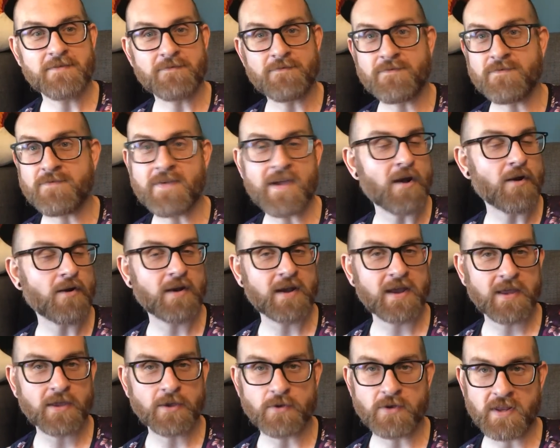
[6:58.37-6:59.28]
a
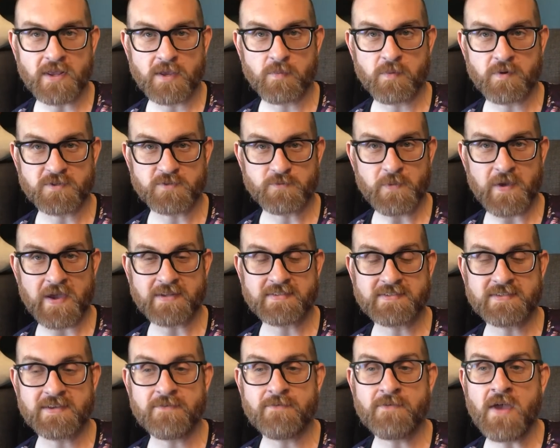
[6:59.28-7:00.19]
very unique
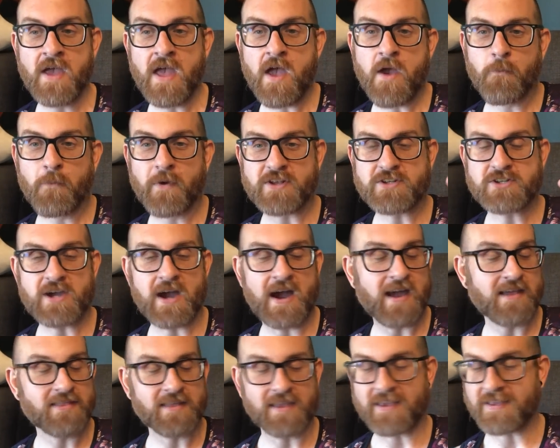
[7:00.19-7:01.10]
perspective, which
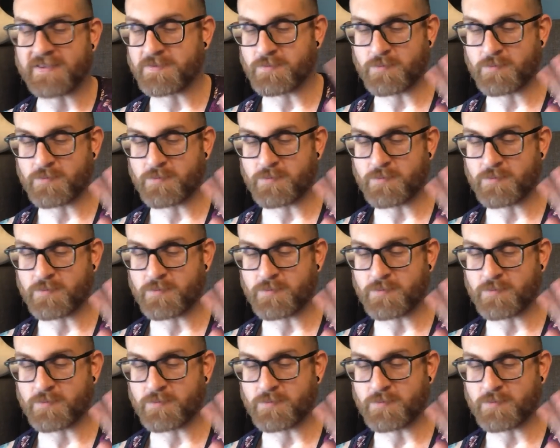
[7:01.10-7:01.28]
I think